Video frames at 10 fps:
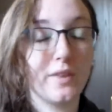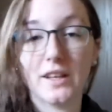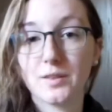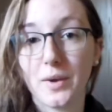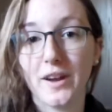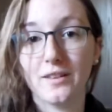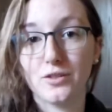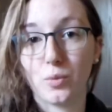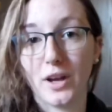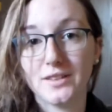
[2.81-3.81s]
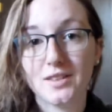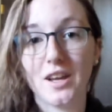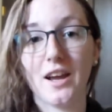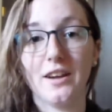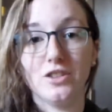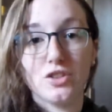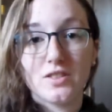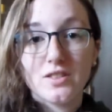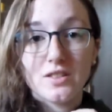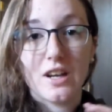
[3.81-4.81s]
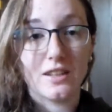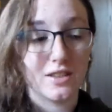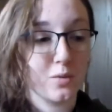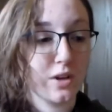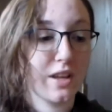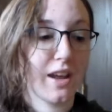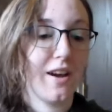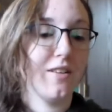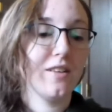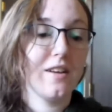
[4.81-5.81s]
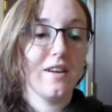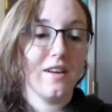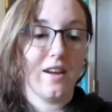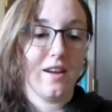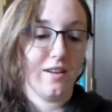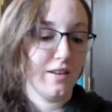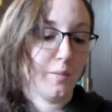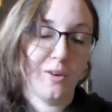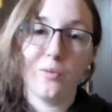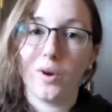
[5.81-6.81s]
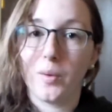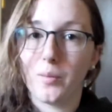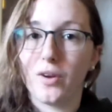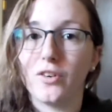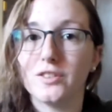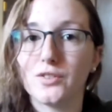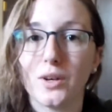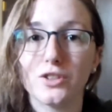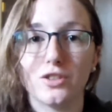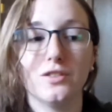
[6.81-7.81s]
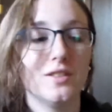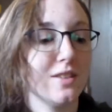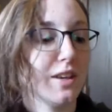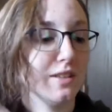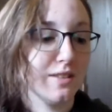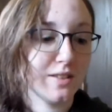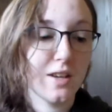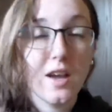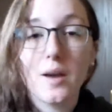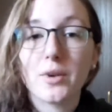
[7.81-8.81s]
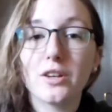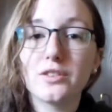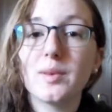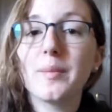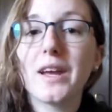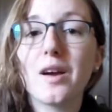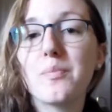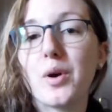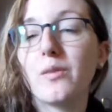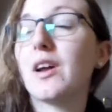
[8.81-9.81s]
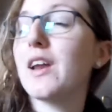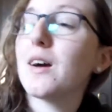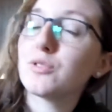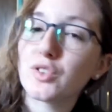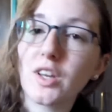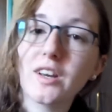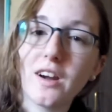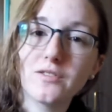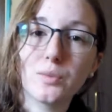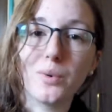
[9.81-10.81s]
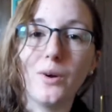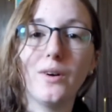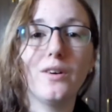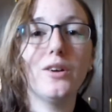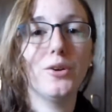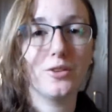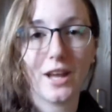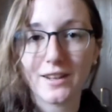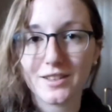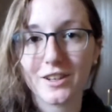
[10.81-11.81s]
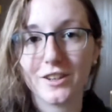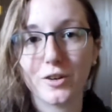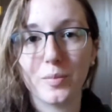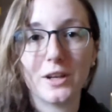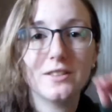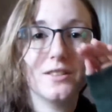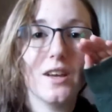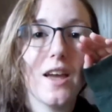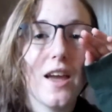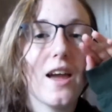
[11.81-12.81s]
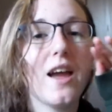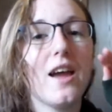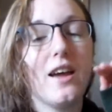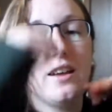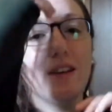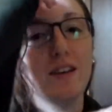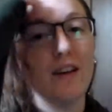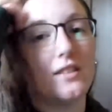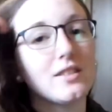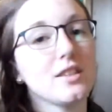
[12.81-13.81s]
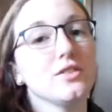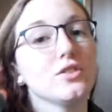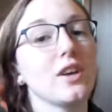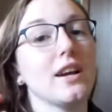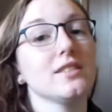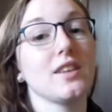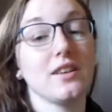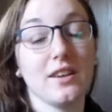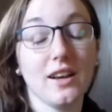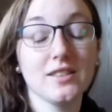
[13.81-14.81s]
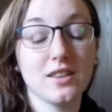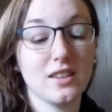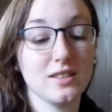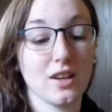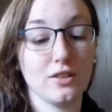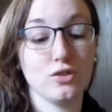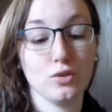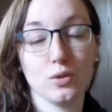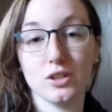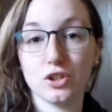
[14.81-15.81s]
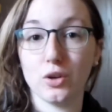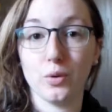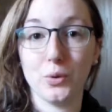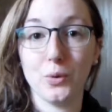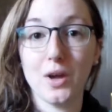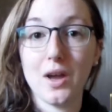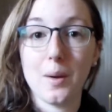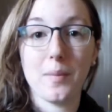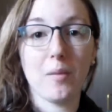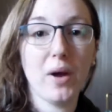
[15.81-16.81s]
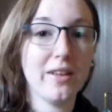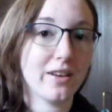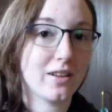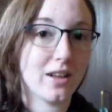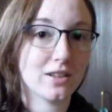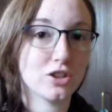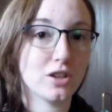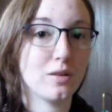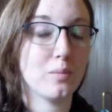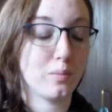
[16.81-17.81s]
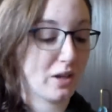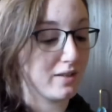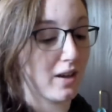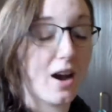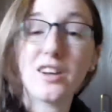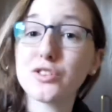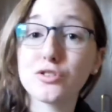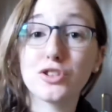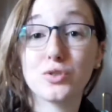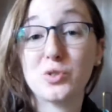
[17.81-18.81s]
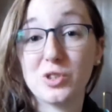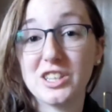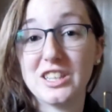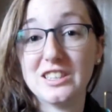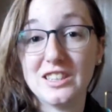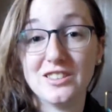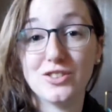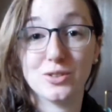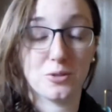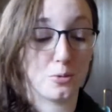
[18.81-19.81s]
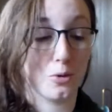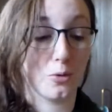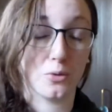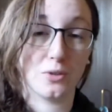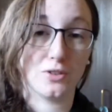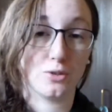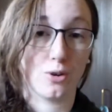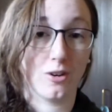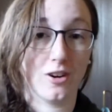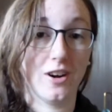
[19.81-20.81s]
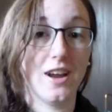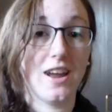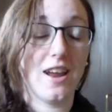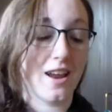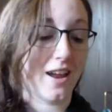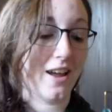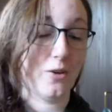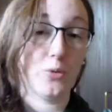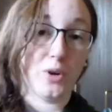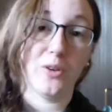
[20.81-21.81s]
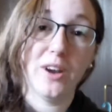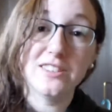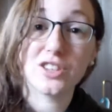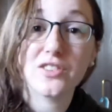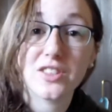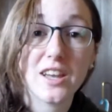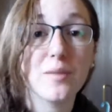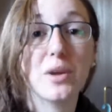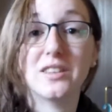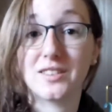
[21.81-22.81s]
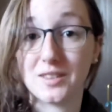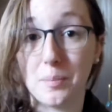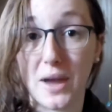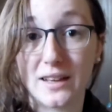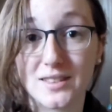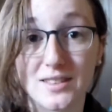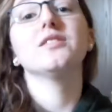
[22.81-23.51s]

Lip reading: Yes, my hair is wet. I just got done working out and I'm in one of my boyfriend's sweatshirts because I gotta do my makeup, but right now I'm just getting comfortable, relaxing a little bit. And since you guys said yes to this, I do want to show you my palette collection because I also just really need to go through this drawer and rearrange everything because it's a mess.